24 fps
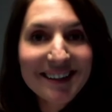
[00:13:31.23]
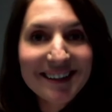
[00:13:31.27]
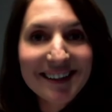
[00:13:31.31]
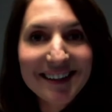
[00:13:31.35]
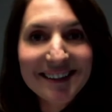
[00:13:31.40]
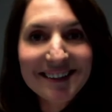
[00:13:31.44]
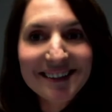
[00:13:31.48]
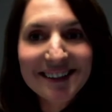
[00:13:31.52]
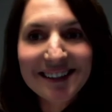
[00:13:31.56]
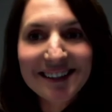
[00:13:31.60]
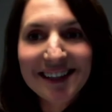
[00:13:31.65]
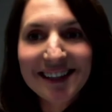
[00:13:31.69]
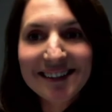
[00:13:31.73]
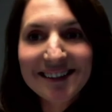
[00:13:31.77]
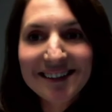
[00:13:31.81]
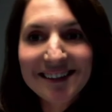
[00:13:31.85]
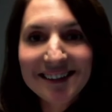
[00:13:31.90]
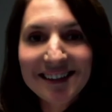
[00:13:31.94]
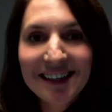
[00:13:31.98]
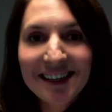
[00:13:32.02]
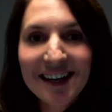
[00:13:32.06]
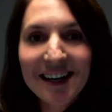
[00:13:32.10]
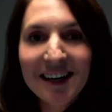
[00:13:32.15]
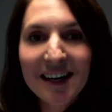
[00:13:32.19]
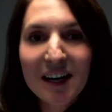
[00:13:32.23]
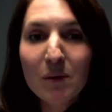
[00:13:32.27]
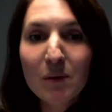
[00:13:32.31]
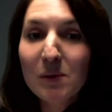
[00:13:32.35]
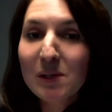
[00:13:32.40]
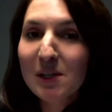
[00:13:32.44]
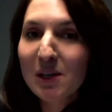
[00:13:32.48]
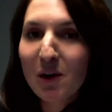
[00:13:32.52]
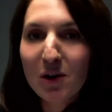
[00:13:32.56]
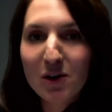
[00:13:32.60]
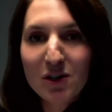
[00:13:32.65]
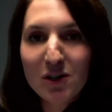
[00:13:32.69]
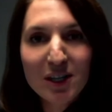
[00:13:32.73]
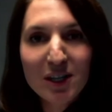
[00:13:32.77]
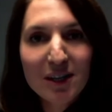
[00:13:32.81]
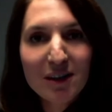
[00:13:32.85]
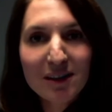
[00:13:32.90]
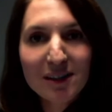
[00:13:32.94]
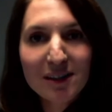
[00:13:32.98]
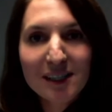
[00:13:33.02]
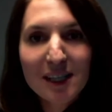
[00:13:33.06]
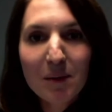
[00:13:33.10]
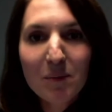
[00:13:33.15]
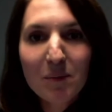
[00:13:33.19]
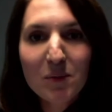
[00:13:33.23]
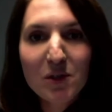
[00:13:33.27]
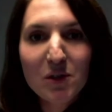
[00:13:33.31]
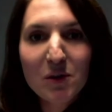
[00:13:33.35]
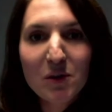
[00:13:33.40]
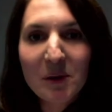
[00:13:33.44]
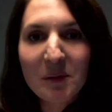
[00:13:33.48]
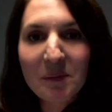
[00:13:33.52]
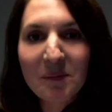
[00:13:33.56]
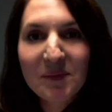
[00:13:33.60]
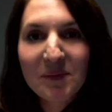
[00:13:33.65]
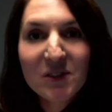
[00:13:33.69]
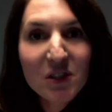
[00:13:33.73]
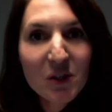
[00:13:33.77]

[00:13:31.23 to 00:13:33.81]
1999, it was largely conceptual.